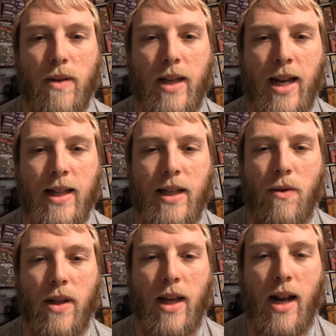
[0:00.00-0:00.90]
kind of deal
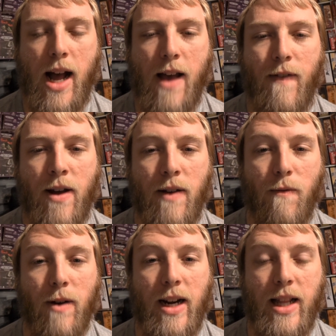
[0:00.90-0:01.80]
with it. I found it
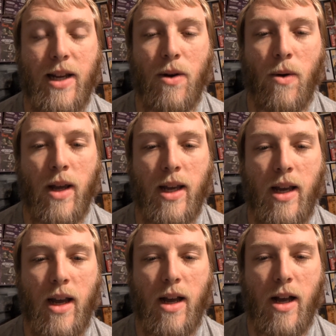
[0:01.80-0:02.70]
really
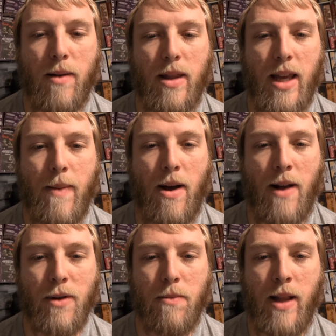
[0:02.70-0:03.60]
annoying, the amount
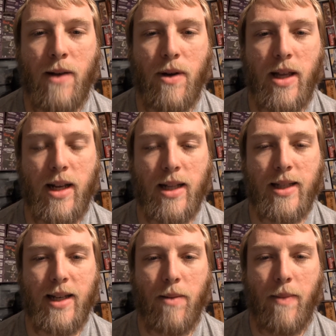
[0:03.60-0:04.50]
I was playing with it, and
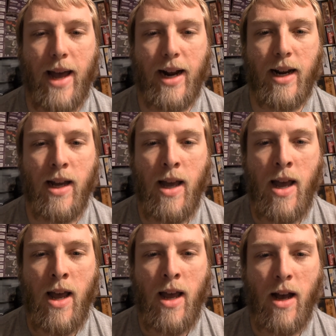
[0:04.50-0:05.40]
sent it back.
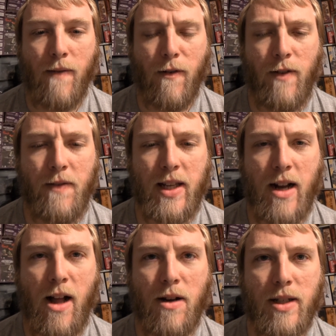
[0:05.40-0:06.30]
For
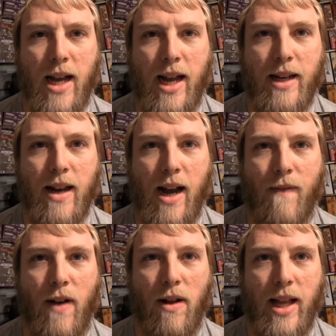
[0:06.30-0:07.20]
$50, I
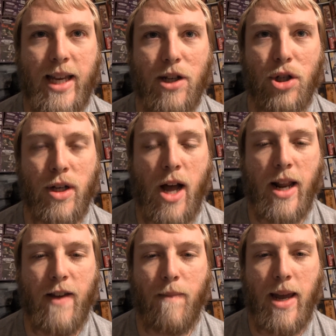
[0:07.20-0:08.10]
felt like it should
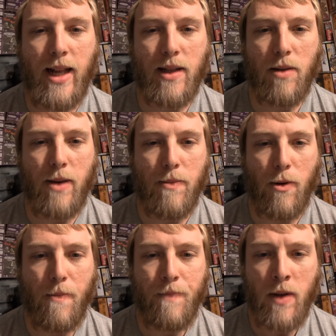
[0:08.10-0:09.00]
not have made it to
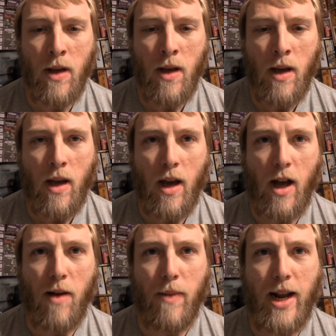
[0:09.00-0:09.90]
people.
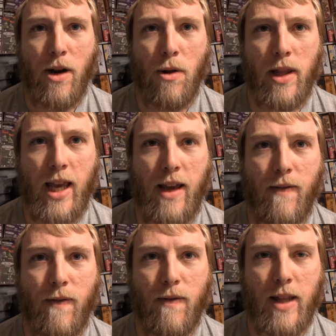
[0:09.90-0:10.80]
But I know that
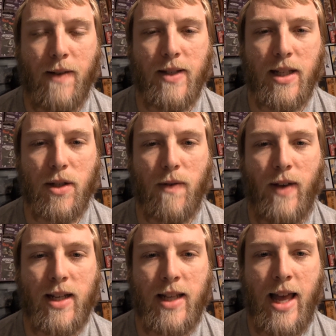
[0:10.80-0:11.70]
they've since
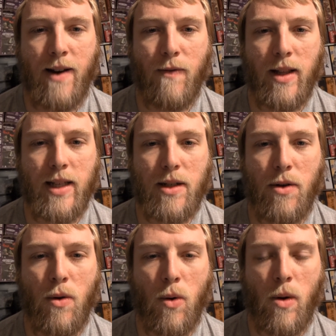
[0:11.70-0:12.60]
fixed that and released
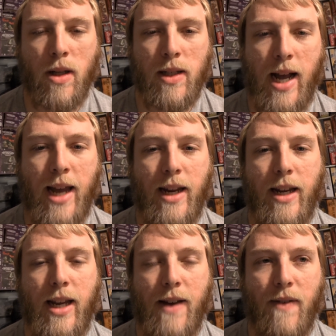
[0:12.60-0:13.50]
newer ones.
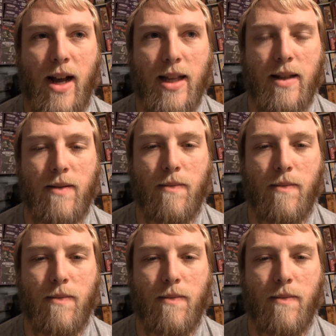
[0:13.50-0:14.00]
I have not